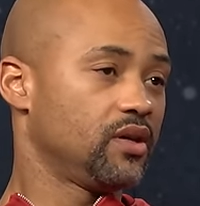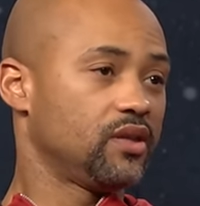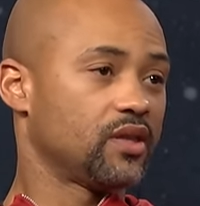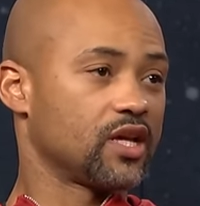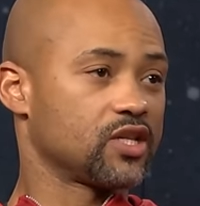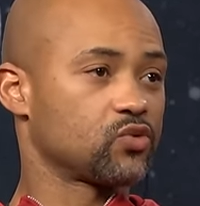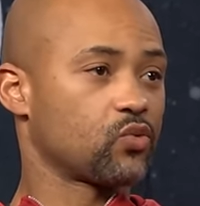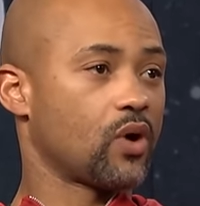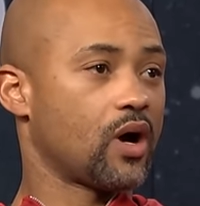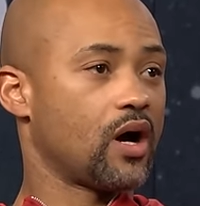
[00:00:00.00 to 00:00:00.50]

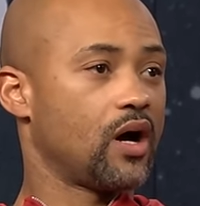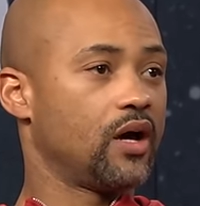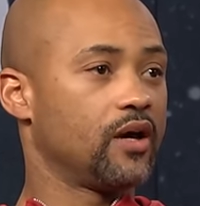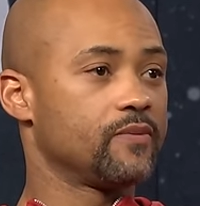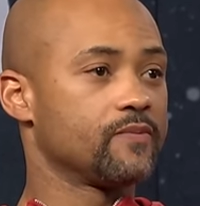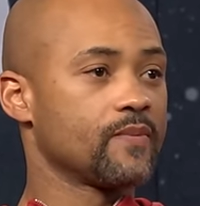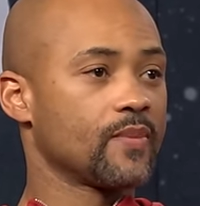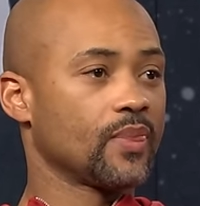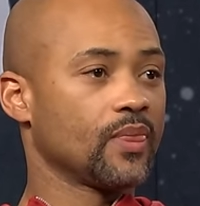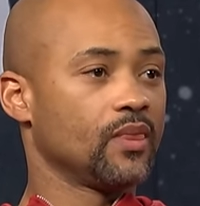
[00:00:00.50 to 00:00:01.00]
That's
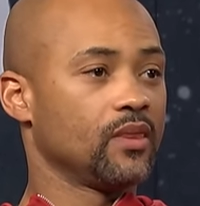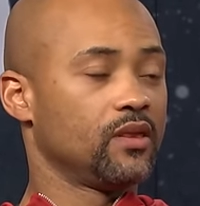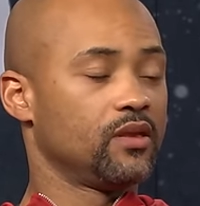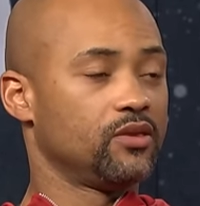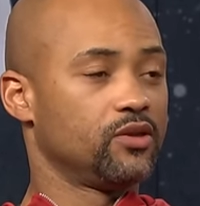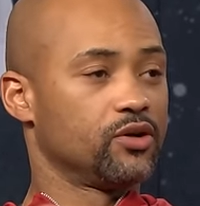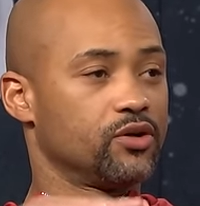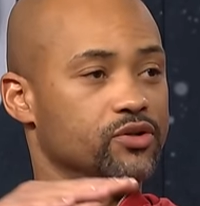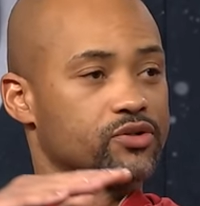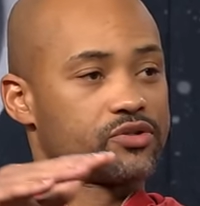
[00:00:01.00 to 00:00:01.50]
why
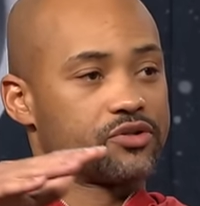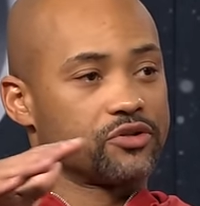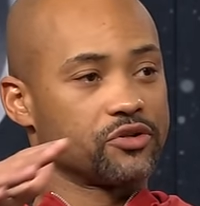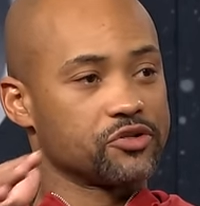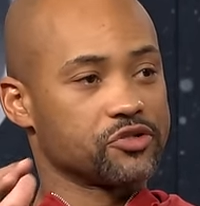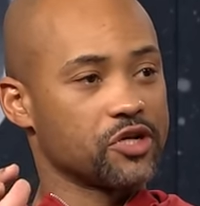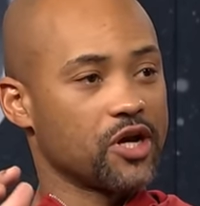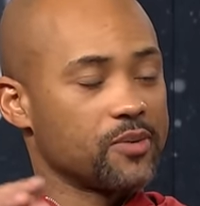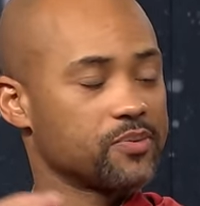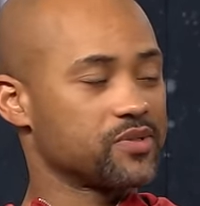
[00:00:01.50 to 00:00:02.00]
there's
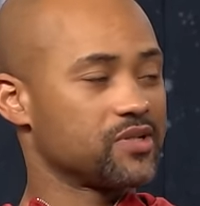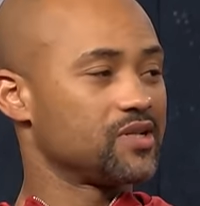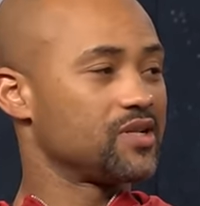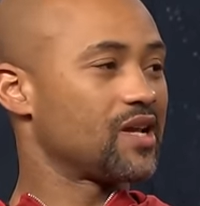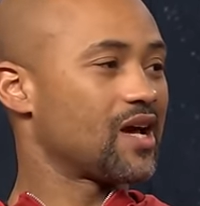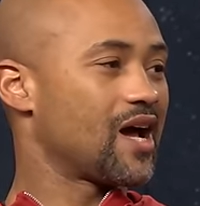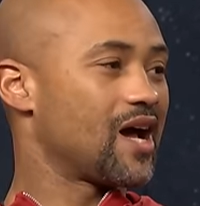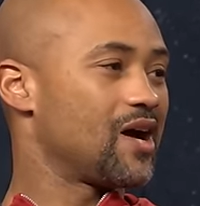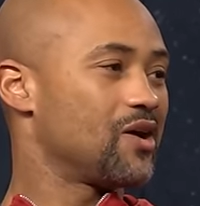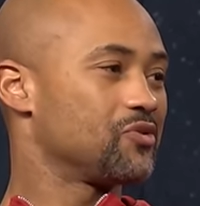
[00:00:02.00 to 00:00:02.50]
there's ups and
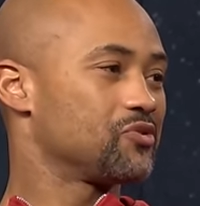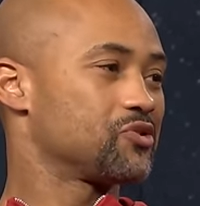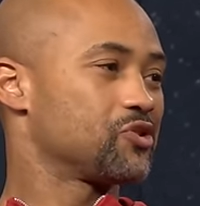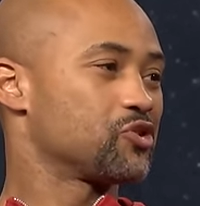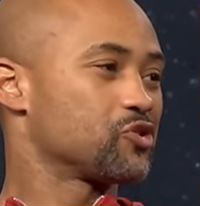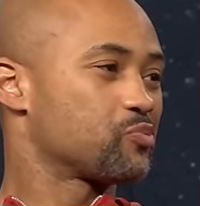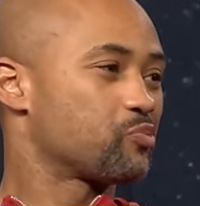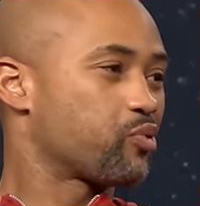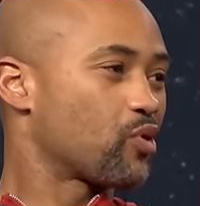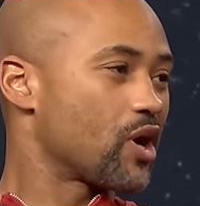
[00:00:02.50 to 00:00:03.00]
downs,
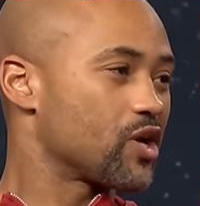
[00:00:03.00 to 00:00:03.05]
there's mm-hmm.